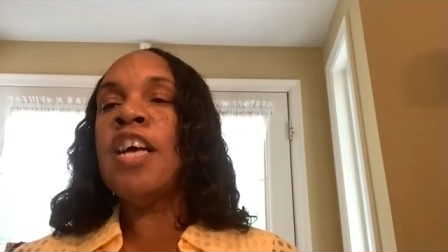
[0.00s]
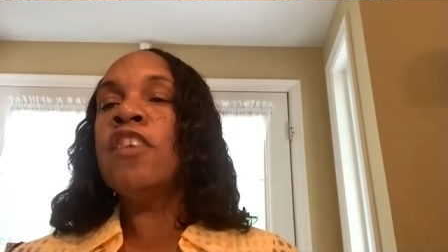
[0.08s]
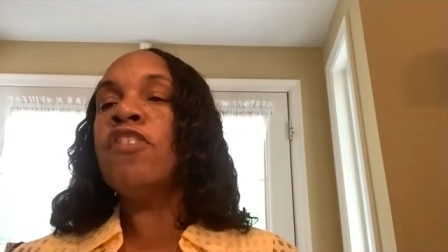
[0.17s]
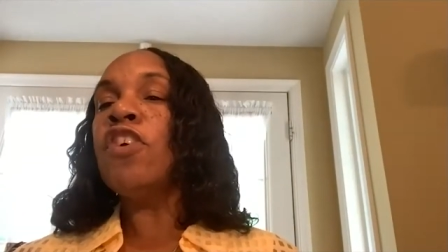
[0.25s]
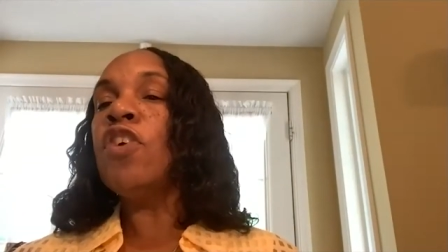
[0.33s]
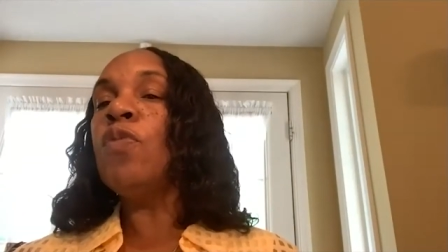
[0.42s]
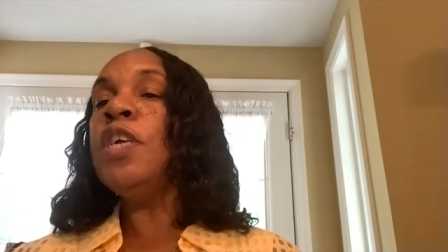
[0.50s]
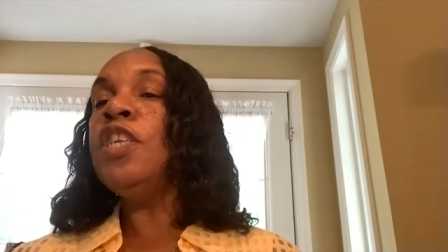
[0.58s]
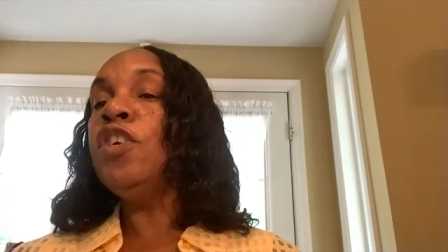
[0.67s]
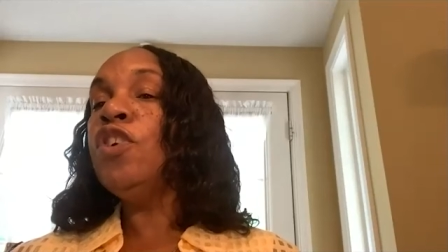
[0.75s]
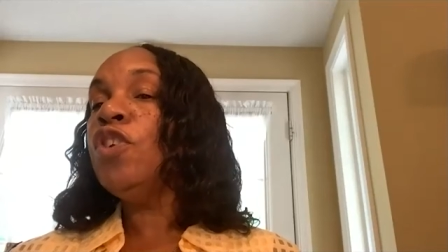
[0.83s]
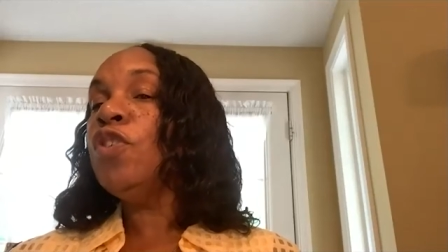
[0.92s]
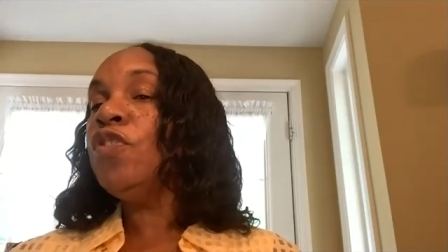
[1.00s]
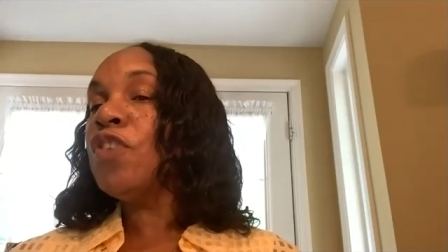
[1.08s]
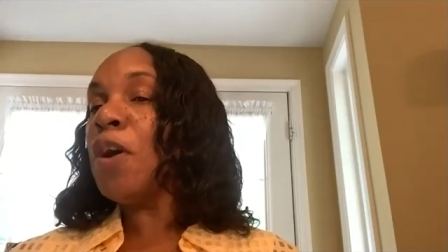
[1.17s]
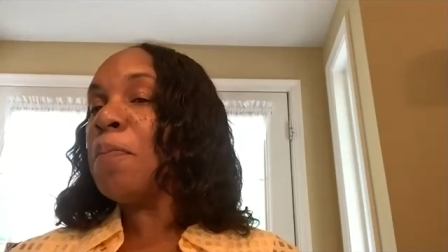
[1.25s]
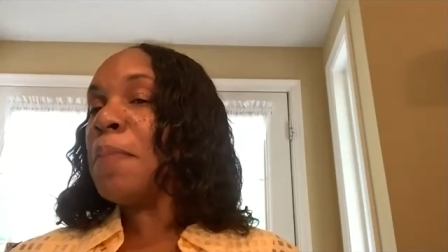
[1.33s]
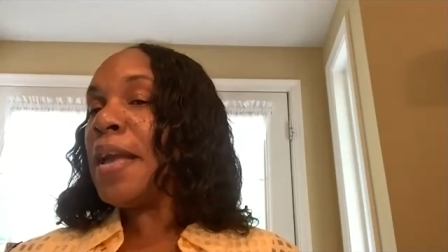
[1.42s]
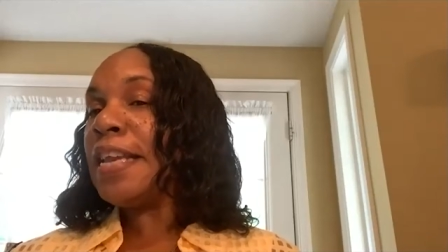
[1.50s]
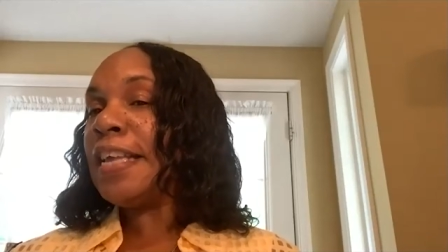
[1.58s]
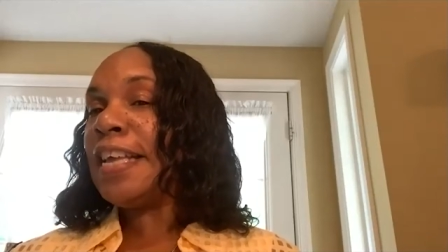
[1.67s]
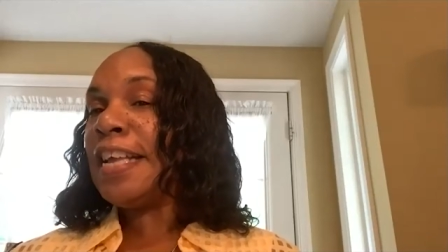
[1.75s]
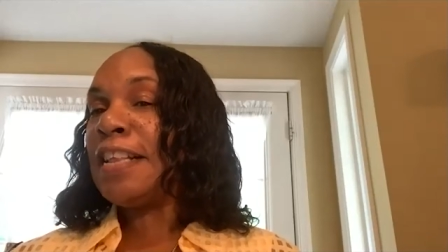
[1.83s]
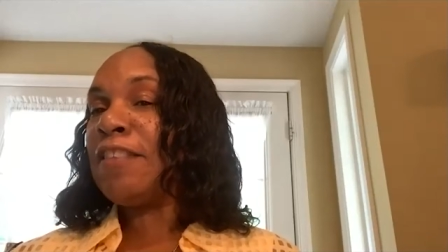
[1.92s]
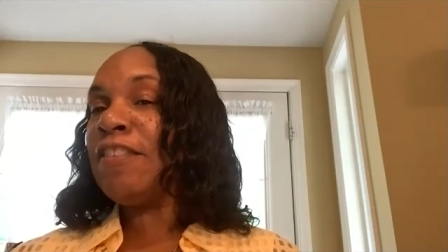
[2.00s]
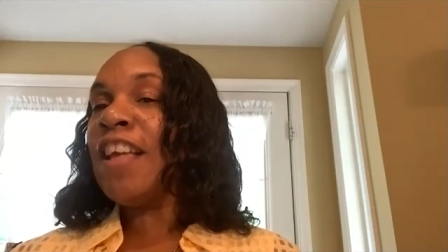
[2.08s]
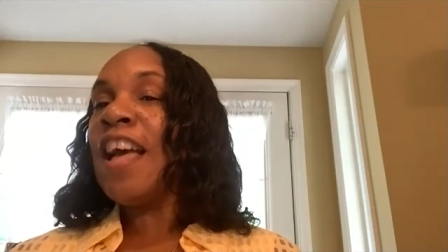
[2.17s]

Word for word: So we do use our mannequins